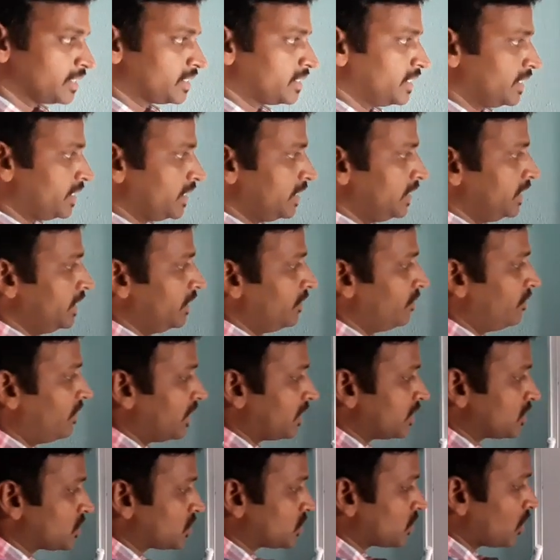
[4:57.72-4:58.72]
Certainly
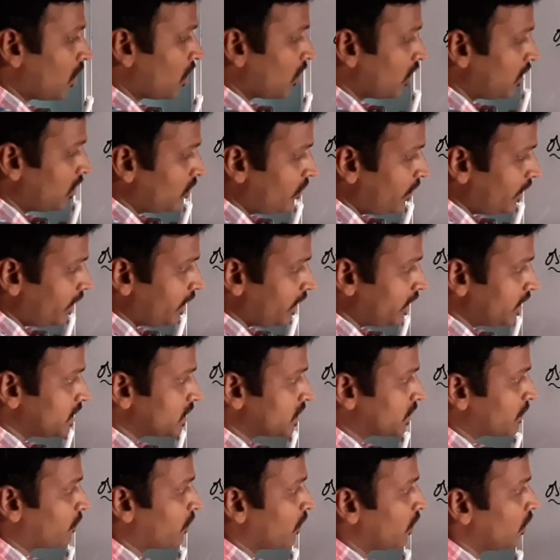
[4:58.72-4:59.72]
when solvent
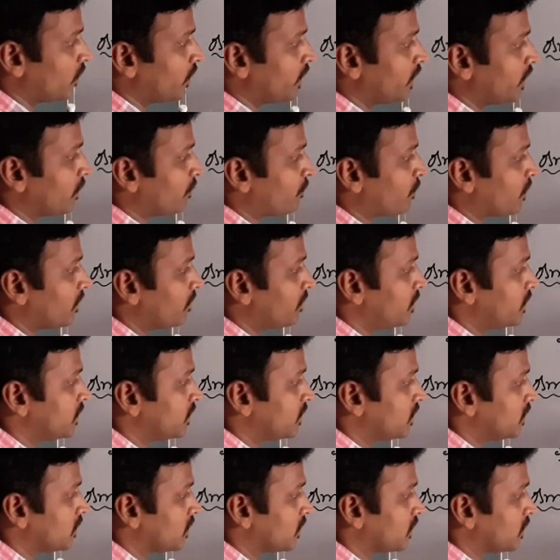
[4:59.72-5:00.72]
is flowing from
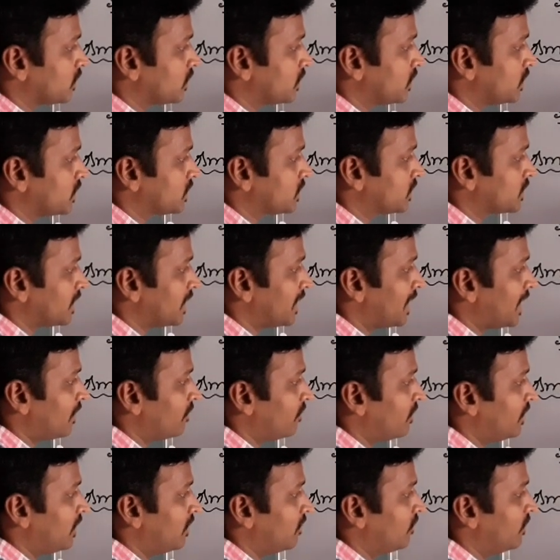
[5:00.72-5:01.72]
here, this
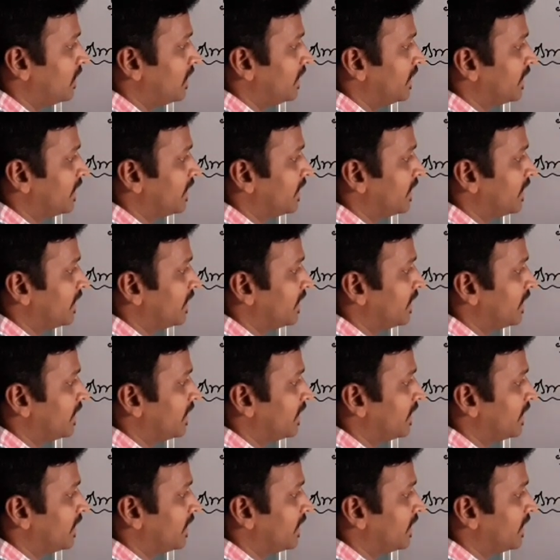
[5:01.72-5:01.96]
level will